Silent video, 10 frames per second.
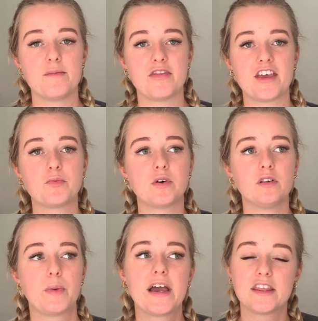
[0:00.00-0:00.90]
They
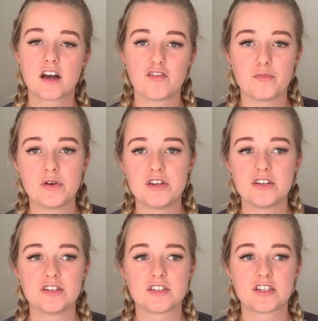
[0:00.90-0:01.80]
will pay the
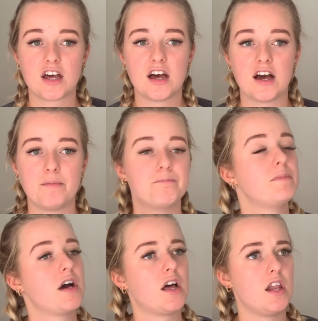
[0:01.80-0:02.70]
government a
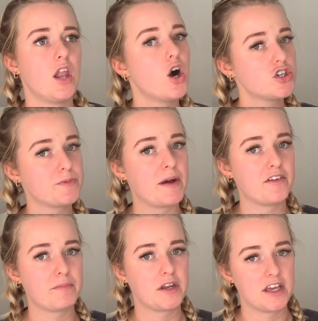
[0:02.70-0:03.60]
large amount
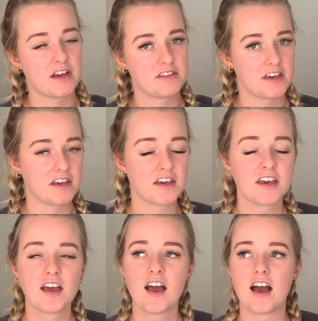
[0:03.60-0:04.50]
of money, I think.
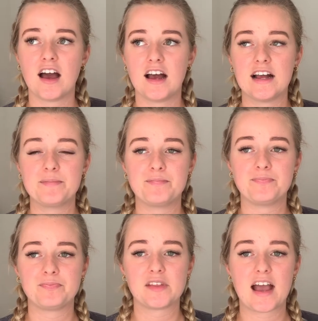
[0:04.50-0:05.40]

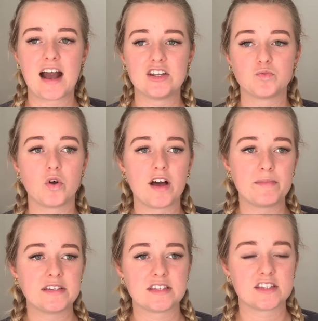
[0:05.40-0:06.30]
And what that
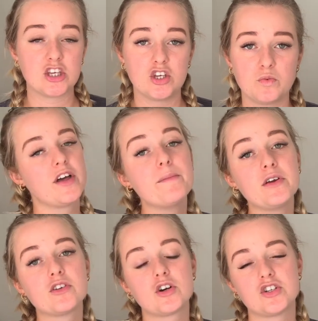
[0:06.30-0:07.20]
means is that you will then be
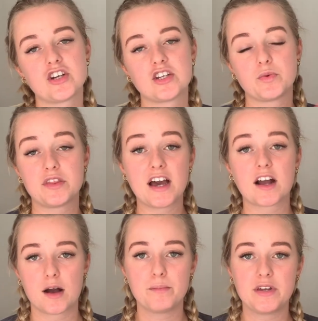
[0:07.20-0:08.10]
on a contract with that
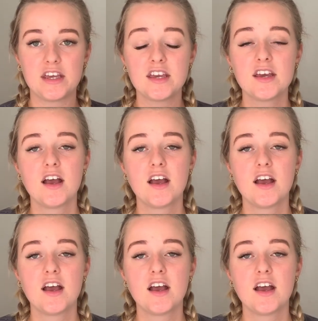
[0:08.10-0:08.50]
company.